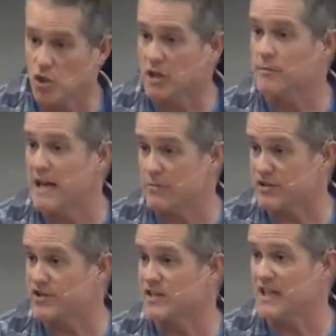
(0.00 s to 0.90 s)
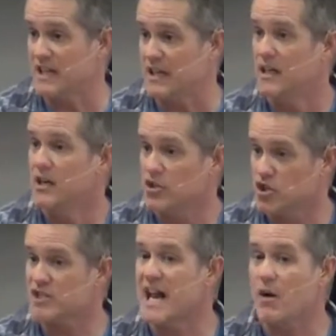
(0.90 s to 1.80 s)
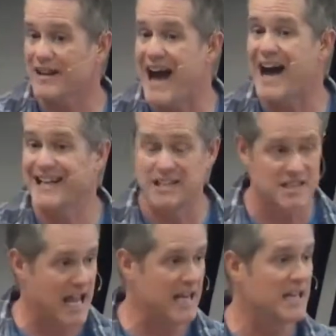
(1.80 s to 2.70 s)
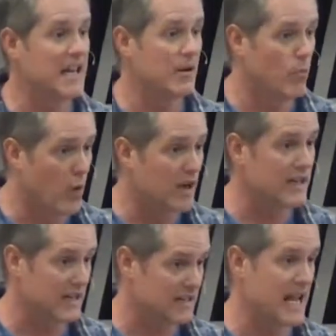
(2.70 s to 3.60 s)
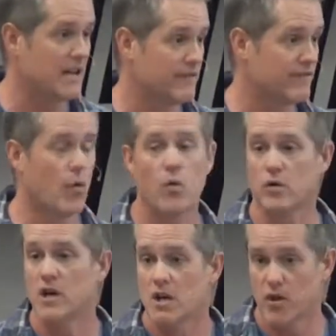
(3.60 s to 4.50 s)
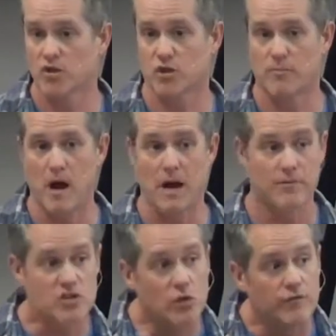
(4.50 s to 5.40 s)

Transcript: You're going to be able to see just how God intended and what He intended for those that are moms.